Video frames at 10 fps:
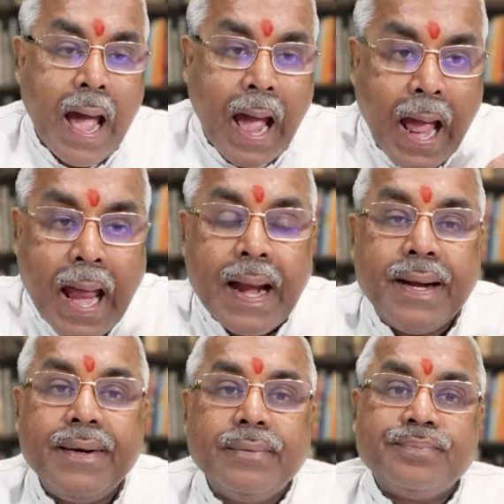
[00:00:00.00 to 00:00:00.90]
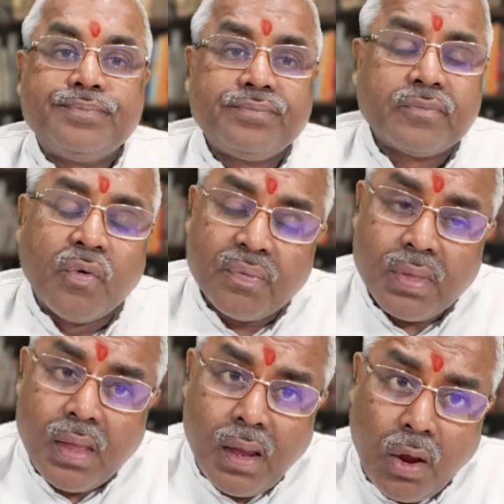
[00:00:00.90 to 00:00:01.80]
And
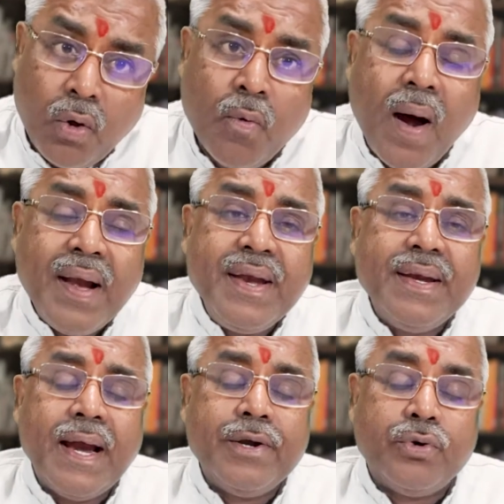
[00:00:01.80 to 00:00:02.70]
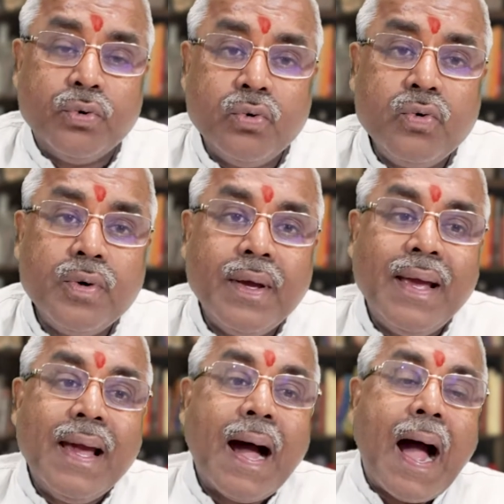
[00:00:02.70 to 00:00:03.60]
what did I do?
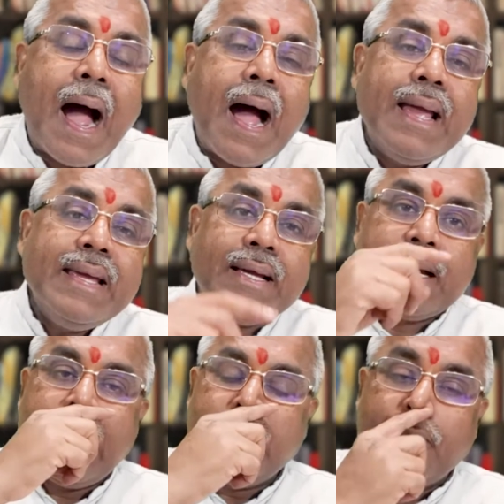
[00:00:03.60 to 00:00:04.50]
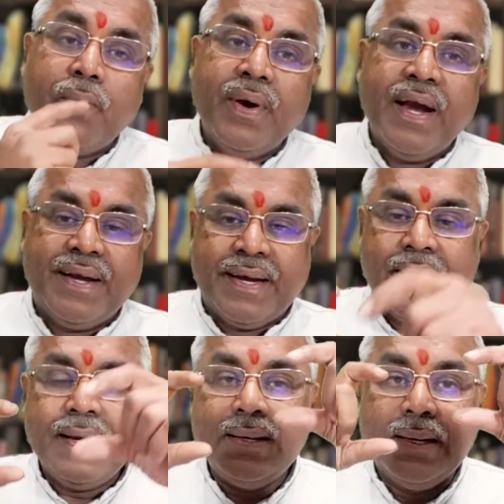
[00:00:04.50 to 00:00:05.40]
I
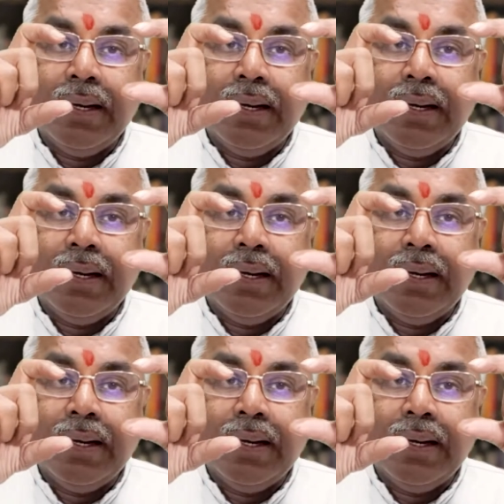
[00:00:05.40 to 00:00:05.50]
calculated